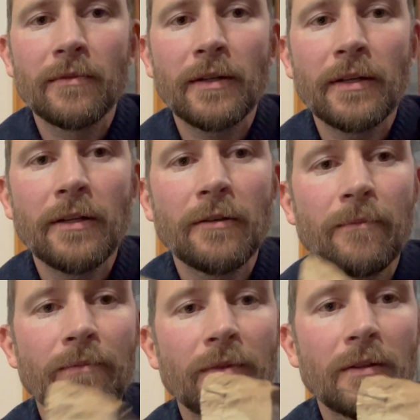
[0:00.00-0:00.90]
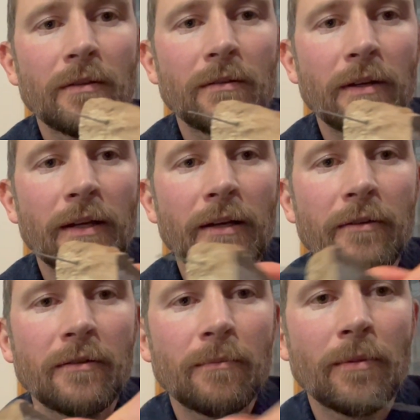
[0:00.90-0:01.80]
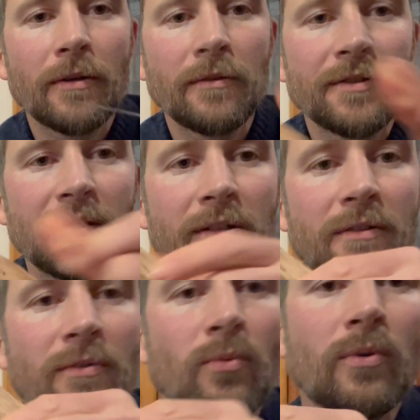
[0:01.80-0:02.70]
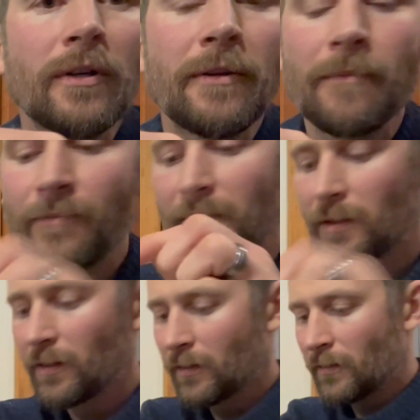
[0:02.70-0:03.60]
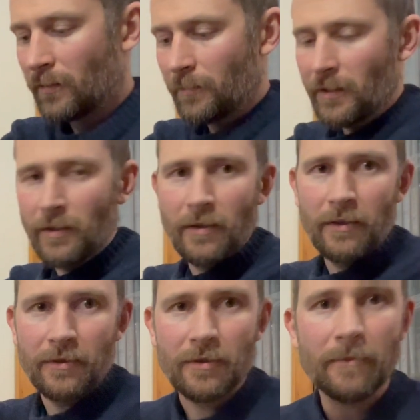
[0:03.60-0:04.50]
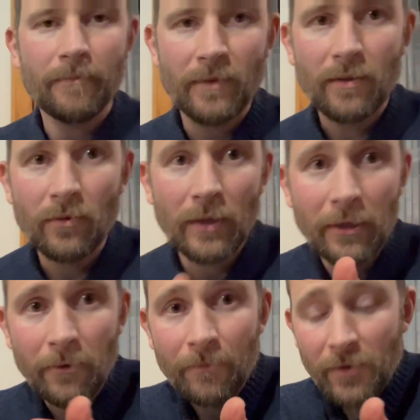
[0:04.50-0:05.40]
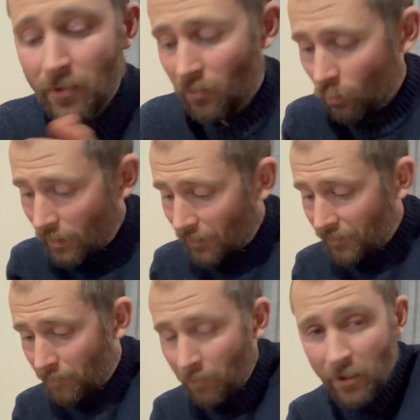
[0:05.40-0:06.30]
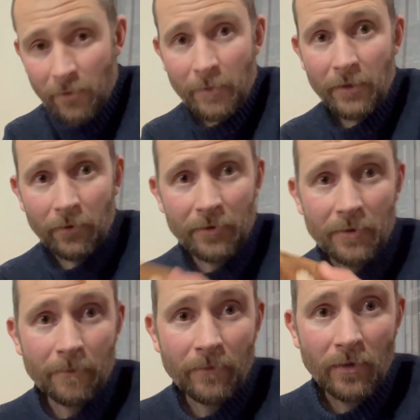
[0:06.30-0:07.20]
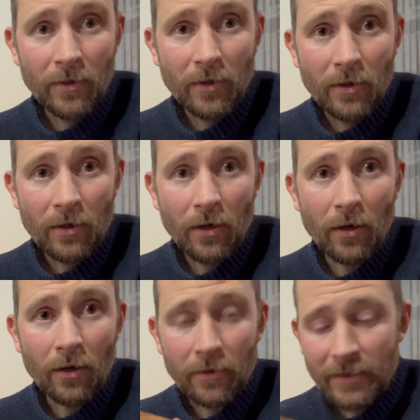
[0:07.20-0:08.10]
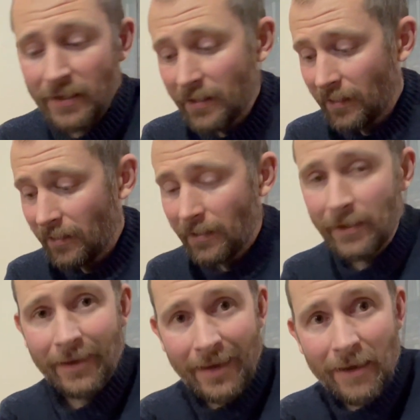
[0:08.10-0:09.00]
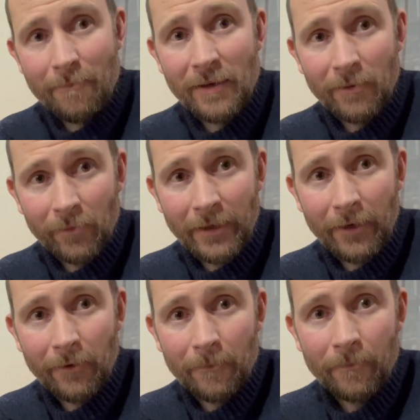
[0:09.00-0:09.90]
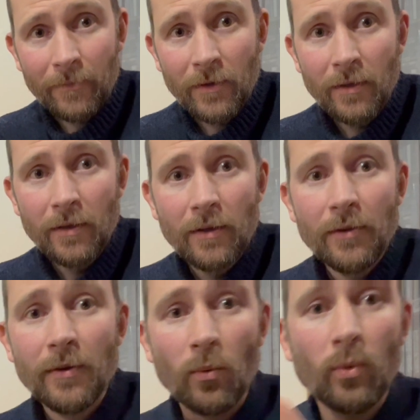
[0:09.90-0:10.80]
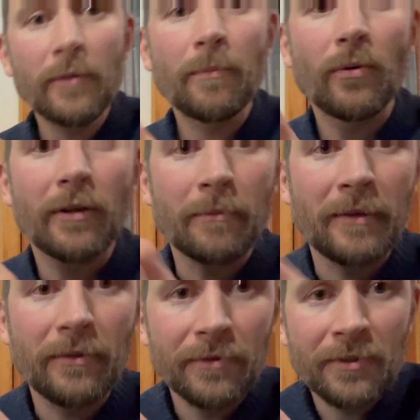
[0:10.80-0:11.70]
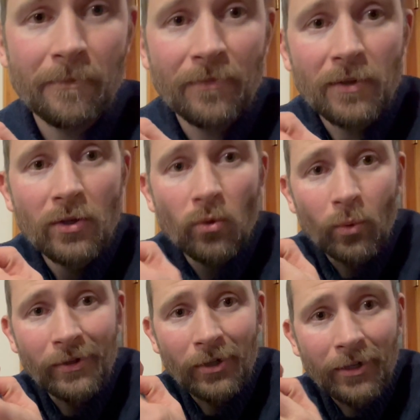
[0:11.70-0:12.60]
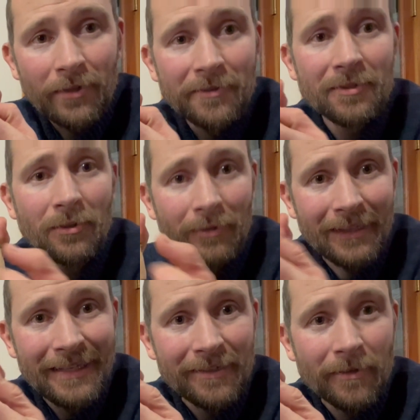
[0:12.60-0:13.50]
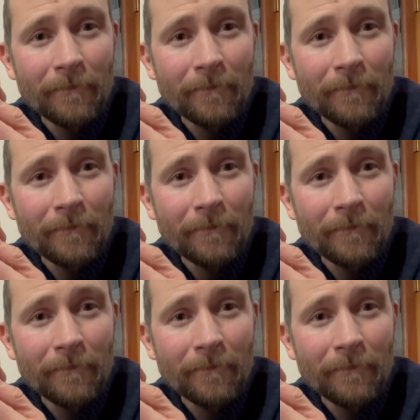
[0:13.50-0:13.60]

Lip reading: here again burrows into the wood, because while the bark beetles are eating the cambium layer, the wood-boring beetles will also eat